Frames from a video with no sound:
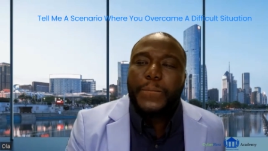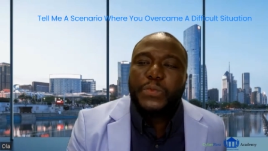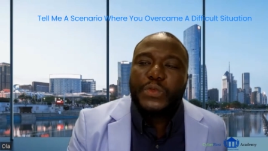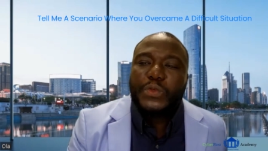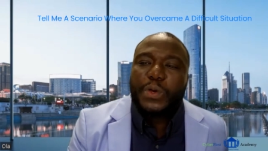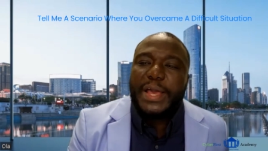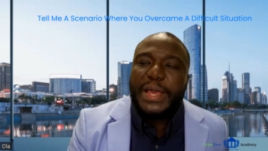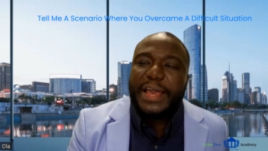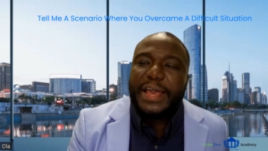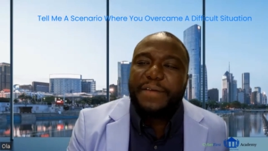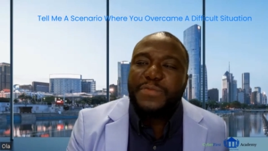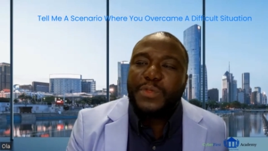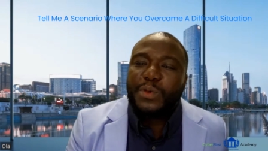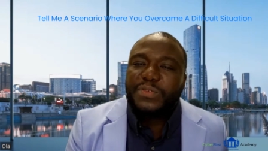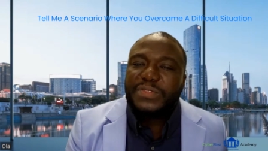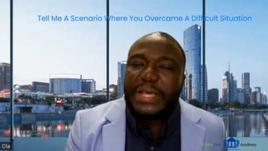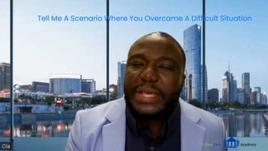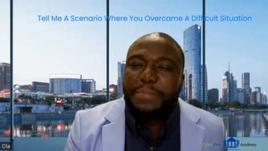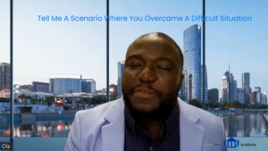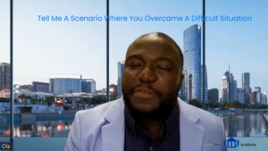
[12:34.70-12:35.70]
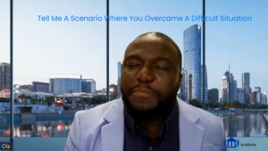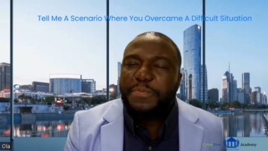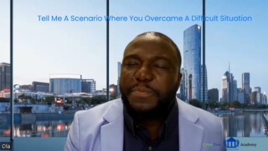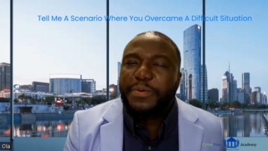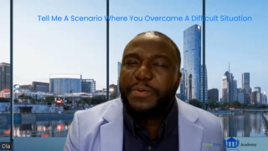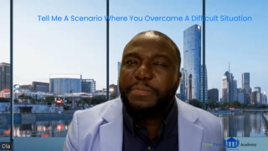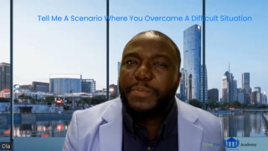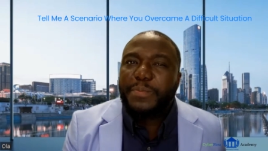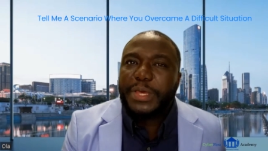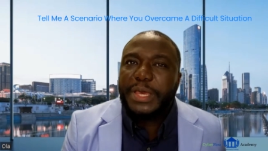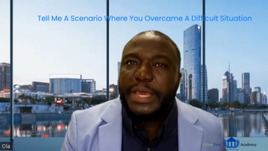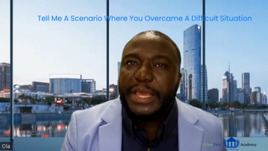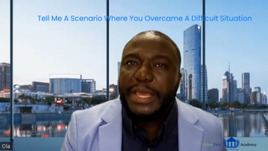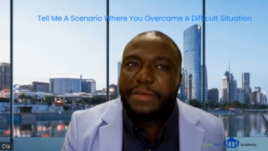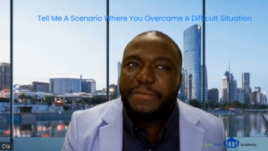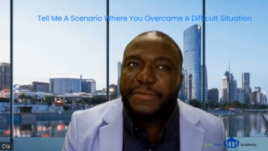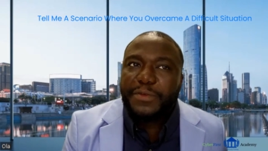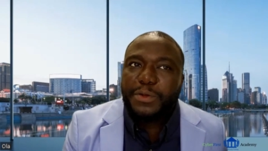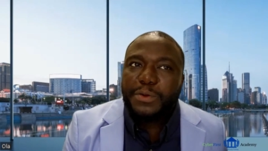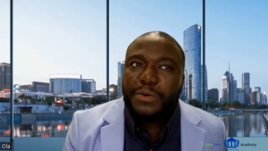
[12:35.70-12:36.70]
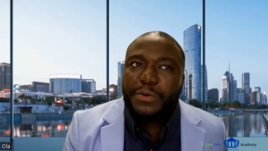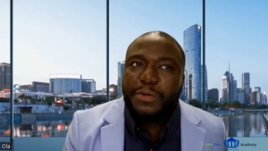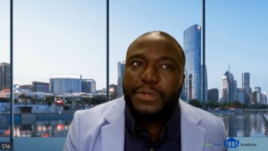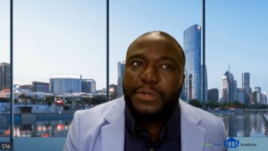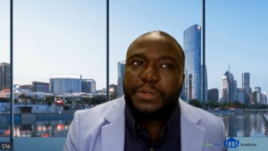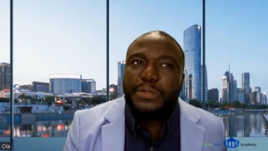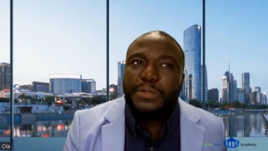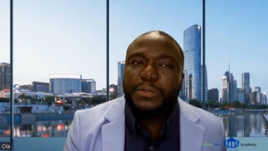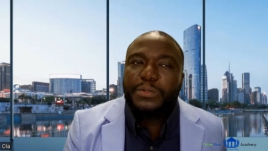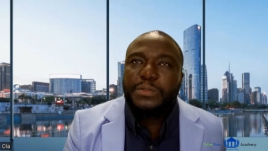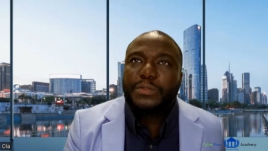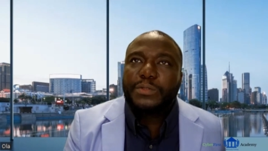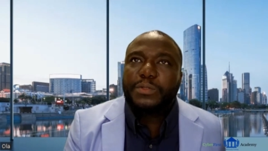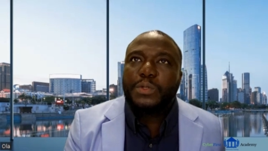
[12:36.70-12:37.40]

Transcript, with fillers: So have those type of behavioral